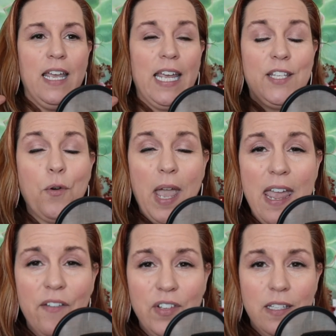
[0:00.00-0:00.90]
It's
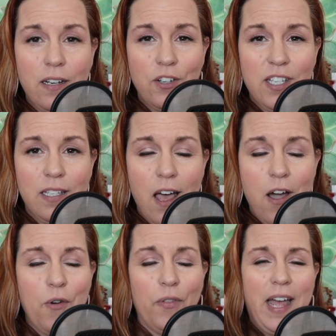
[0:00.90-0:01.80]
okay if it starts
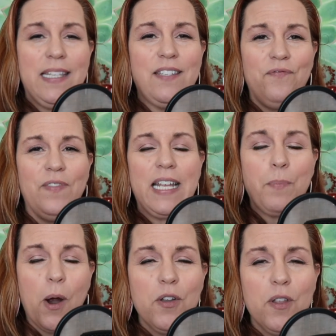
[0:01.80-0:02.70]
slow. That's
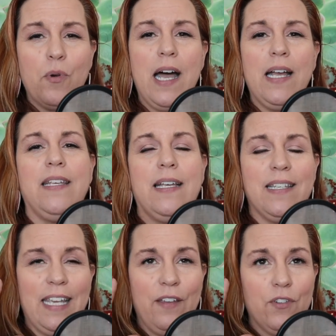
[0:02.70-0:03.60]
part of the process.
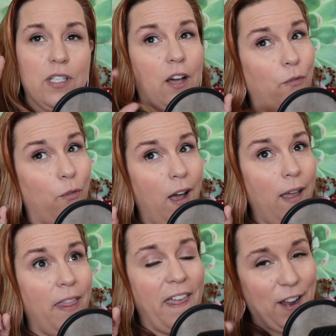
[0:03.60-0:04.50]
Give yourself
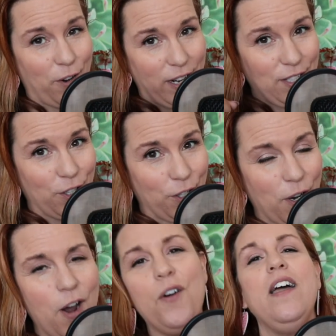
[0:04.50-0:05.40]
what? That grace to
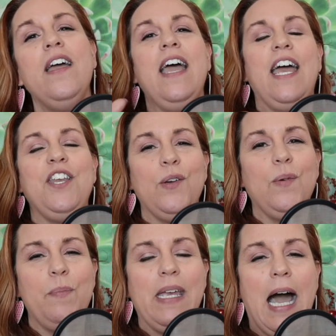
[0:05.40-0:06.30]
grow, and you
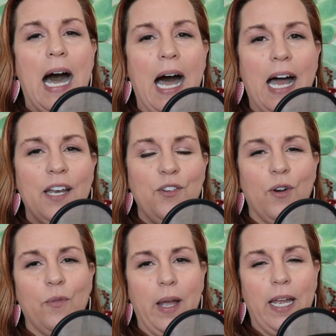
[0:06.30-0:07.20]
will be on
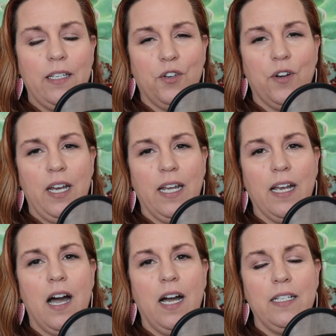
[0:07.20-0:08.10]
your way to creating
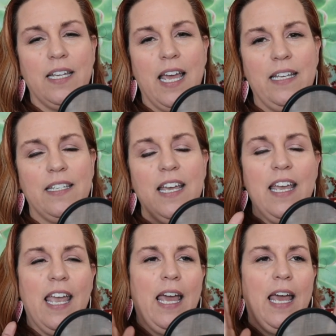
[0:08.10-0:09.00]
content.
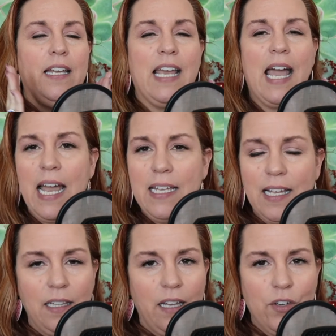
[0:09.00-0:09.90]
And guys,
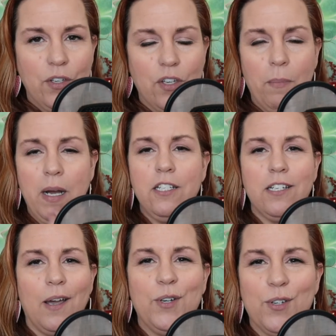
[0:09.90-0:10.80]
I love you so much.
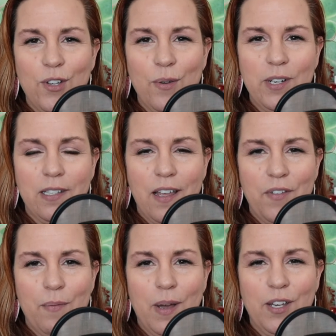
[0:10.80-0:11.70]
I wish you so much love
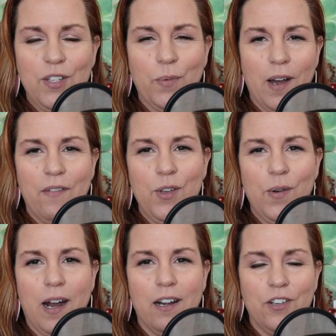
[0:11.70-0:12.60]
and abundance wherever you
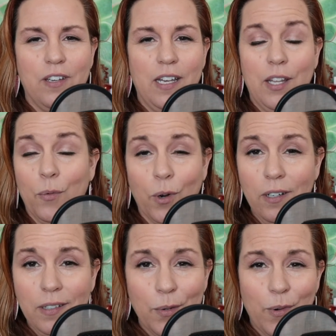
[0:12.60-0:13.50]
are in the
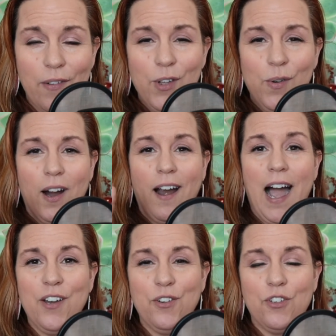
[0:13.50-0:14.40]
world and wherever you are
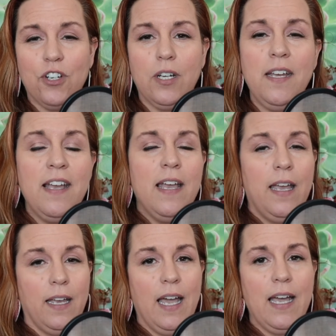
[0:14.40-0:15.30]
on your journey.
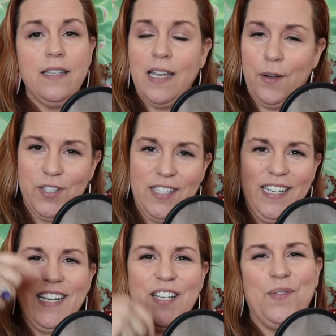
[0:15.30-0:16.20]
And guys, I will see you
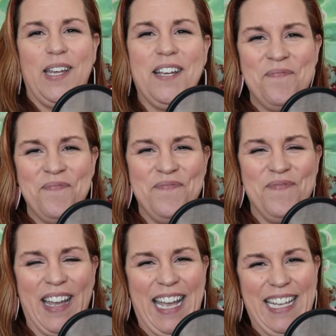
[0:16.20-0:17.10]
next week.
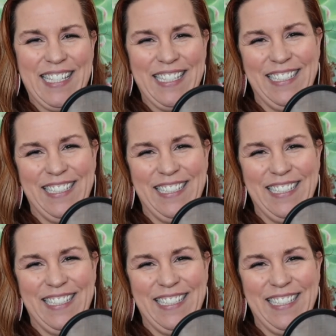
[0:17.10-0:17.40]
Bye guys.